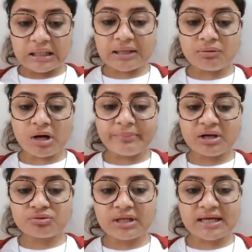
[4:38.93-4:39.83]
now
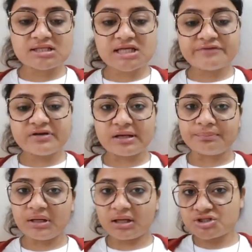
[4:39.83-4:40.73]
coming to the HIV
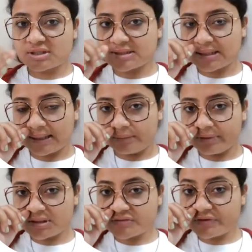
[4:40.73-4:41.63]
replication cycle,
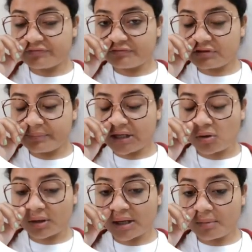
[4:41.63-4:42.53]
because when we will be
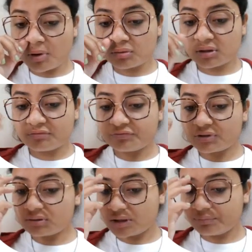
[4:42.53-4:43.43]
talking about the
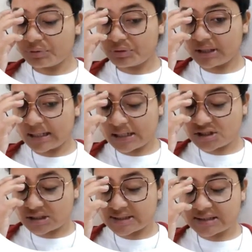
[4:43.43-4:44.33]
different therapeutic
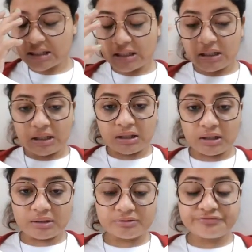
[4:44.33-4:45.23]
agents,
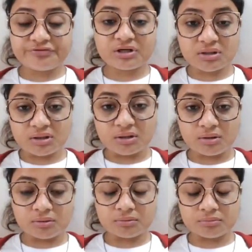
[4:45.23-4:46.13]
different
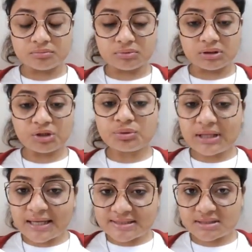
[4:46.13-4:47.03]

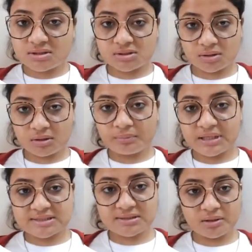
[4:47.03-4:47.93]
nucleic acid
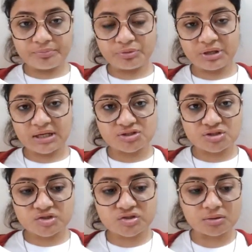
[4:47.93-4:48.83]
based therapeutic
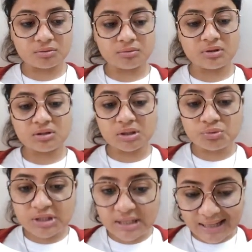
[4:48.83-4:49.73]
agents
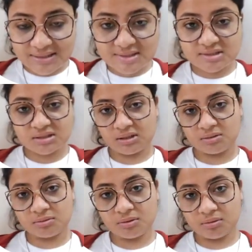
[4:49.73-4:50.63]
utilized
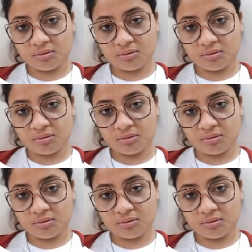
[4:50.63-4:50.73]
in